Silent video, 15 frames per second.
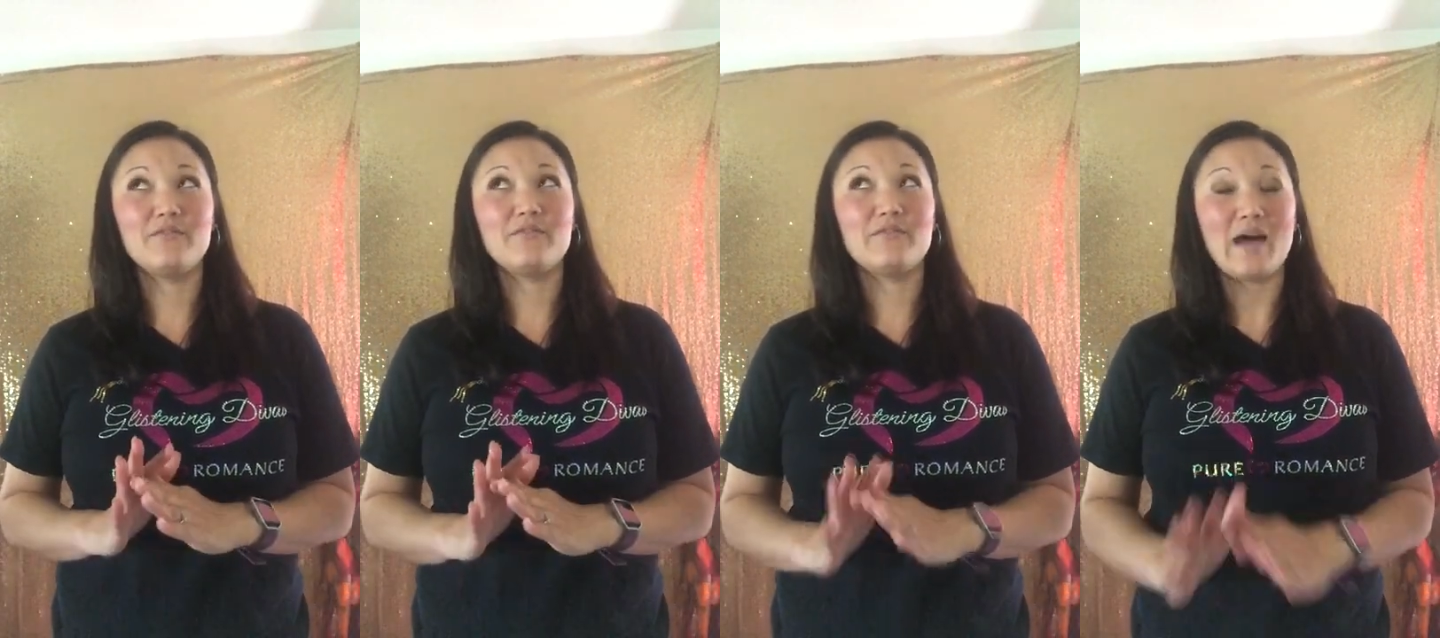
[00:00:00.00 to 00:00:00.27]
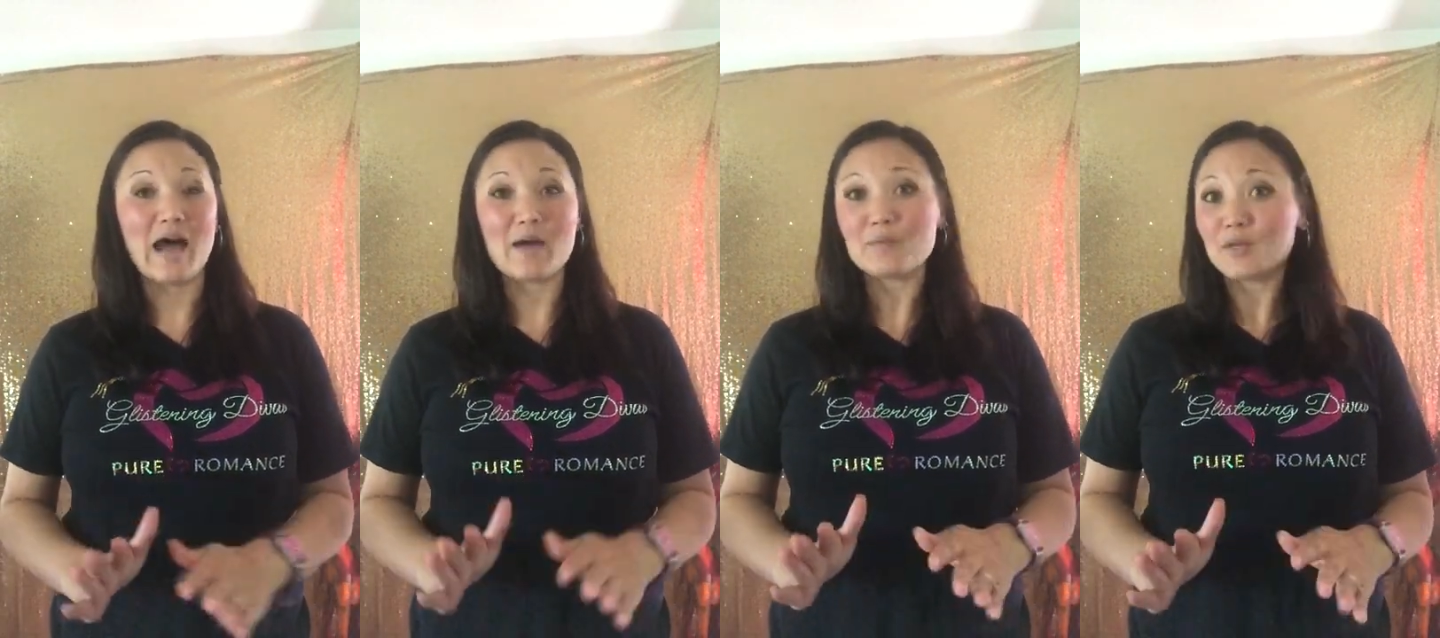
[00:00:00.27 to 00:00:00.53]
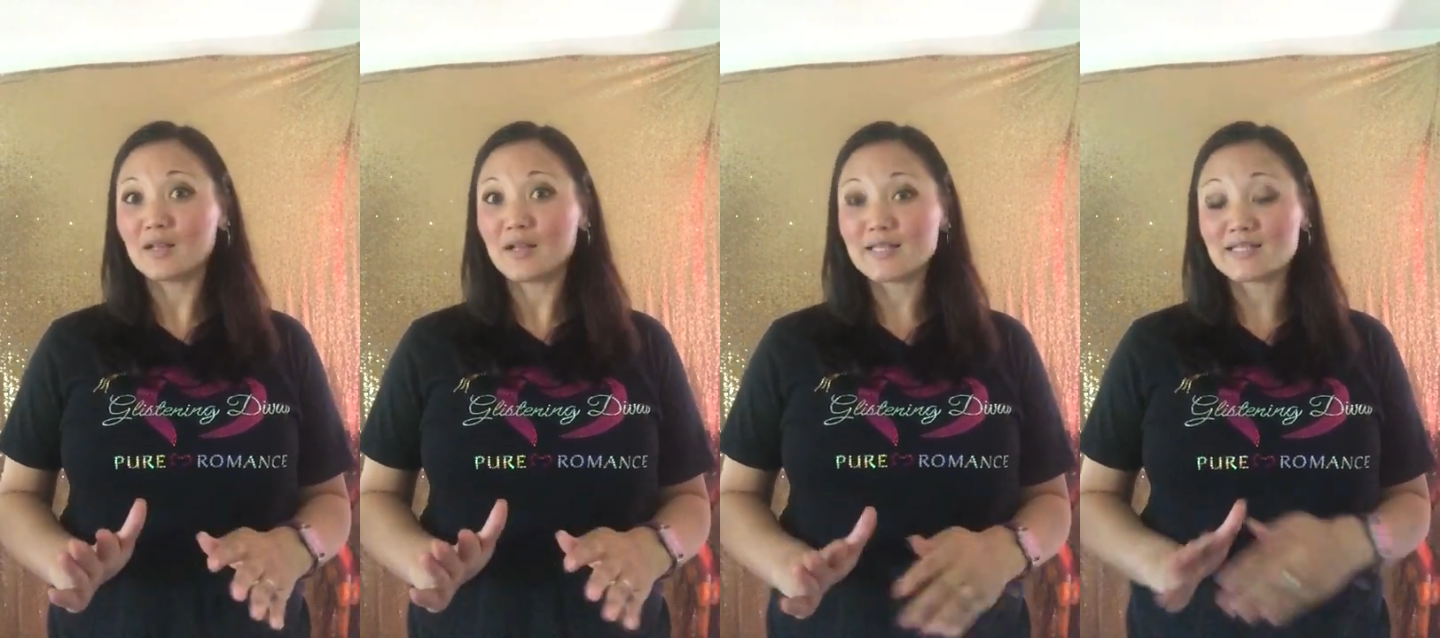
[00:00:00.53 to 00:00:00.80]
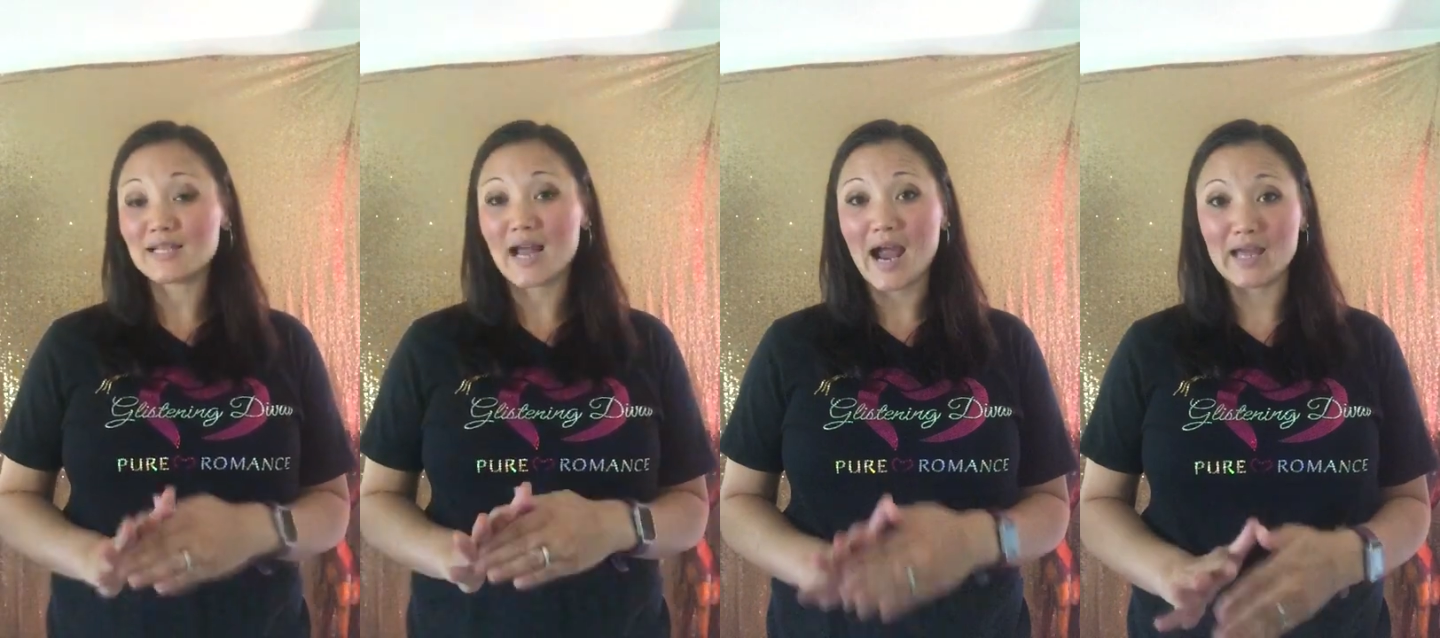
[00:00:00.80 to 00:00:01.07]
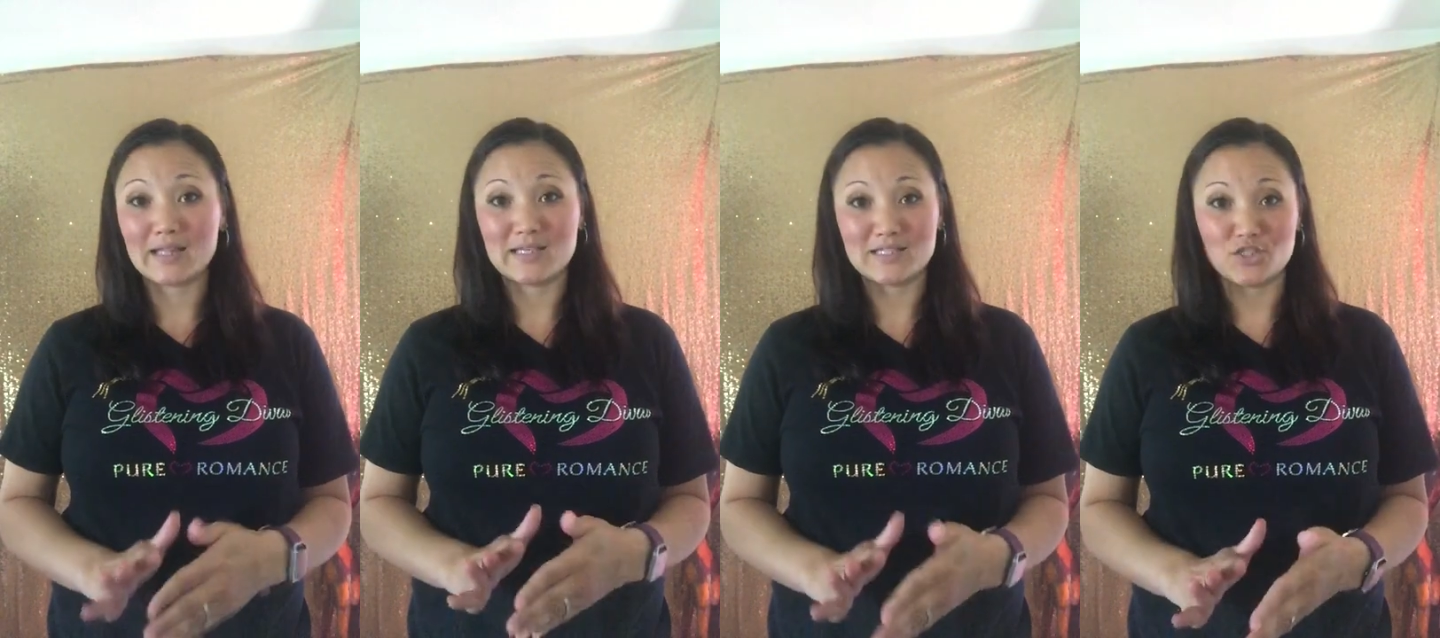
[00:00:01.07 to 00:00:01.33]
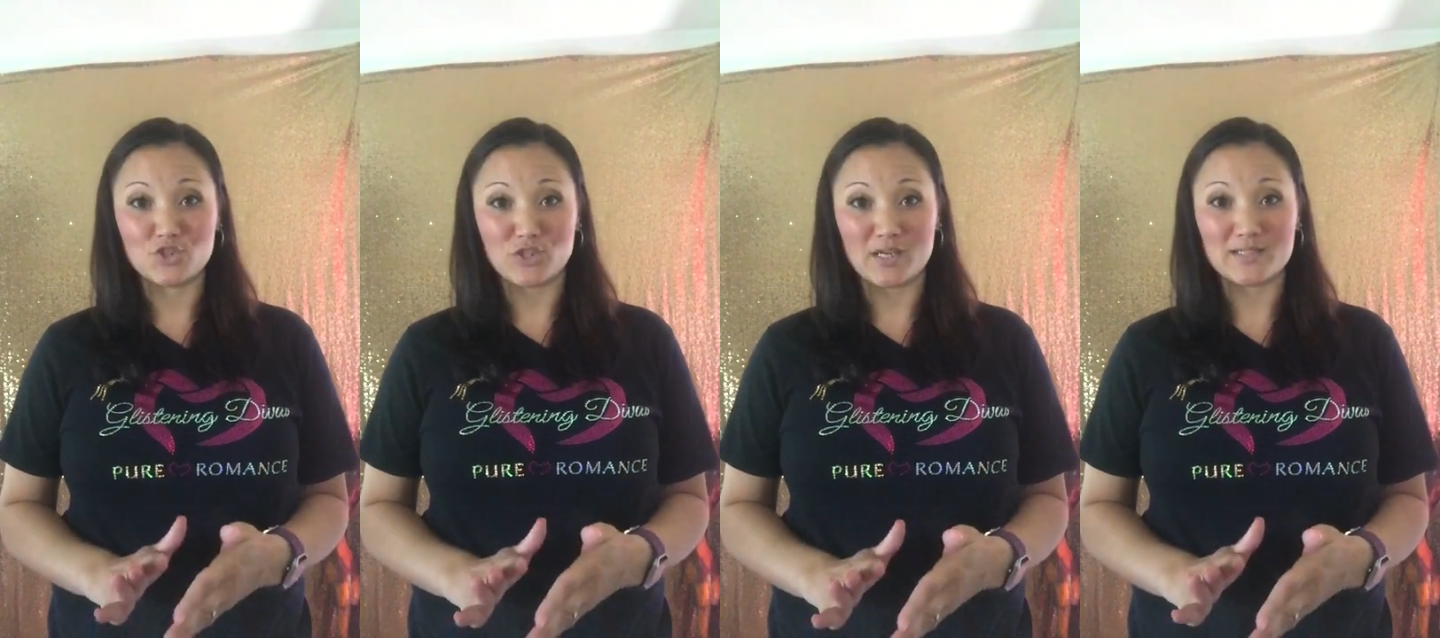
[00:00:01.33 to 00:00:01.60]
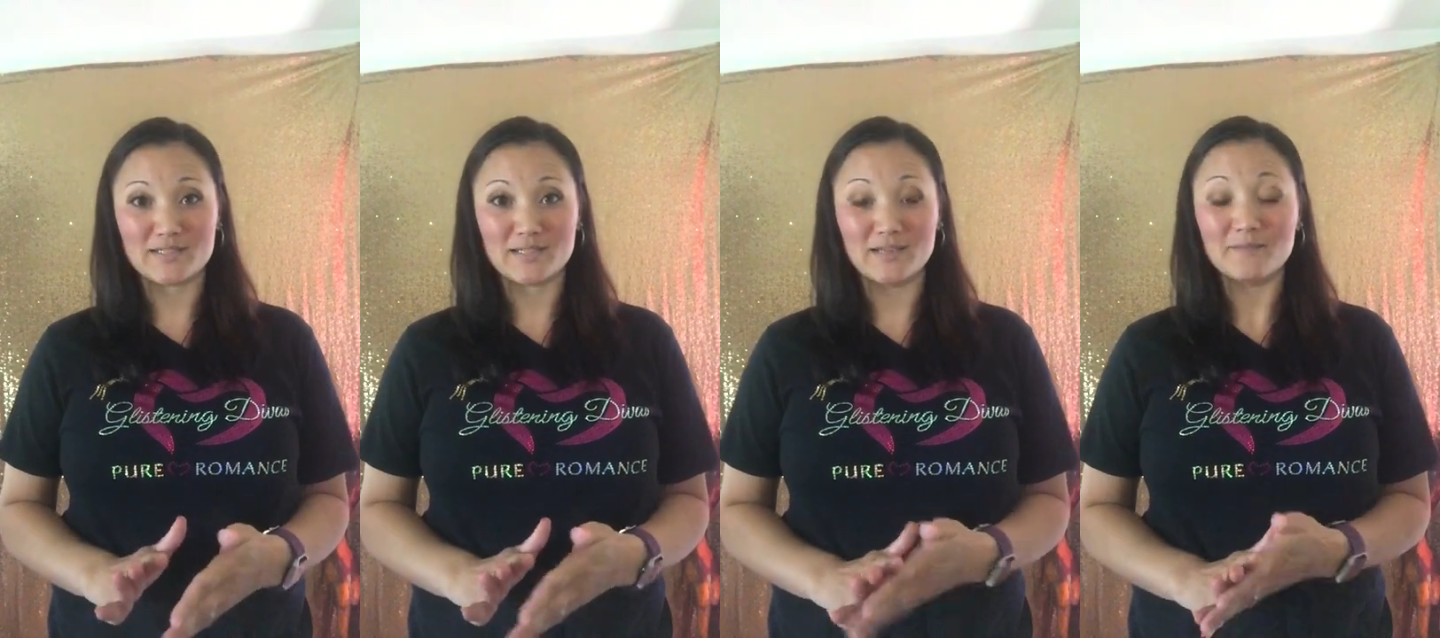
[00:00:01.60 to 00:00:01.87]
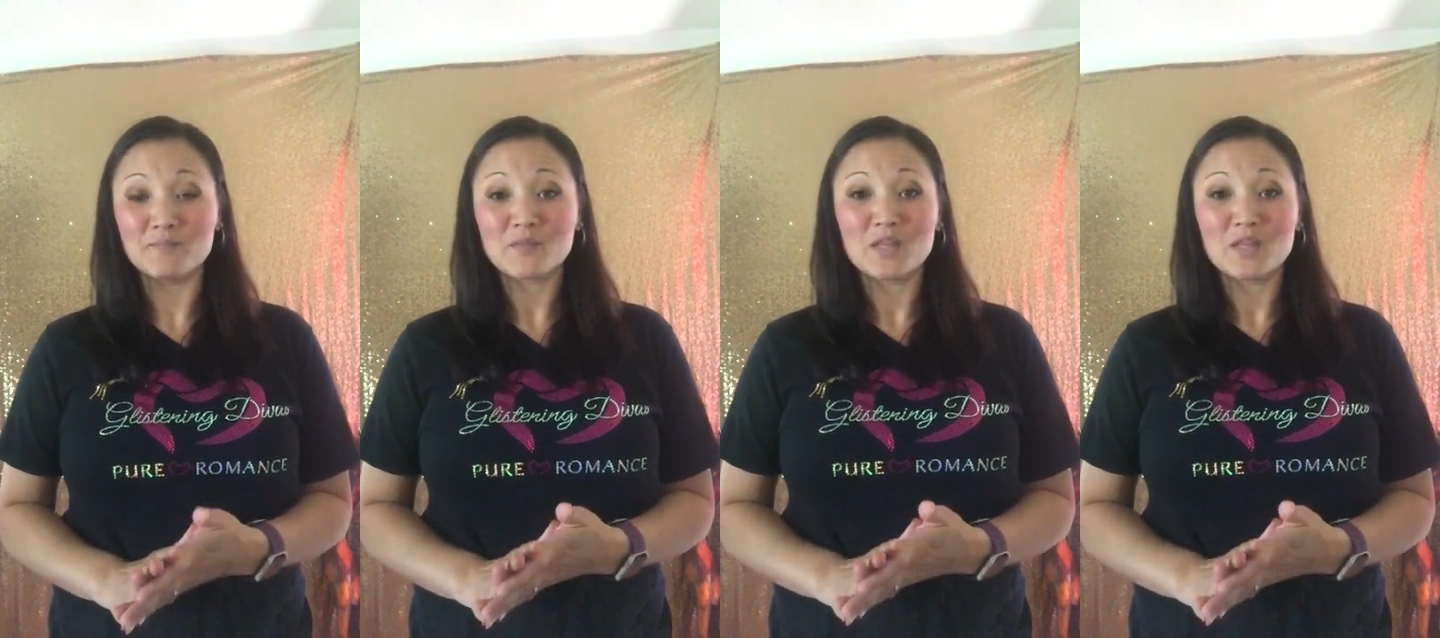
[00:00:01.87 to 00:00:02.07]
fabulous and highly suggested.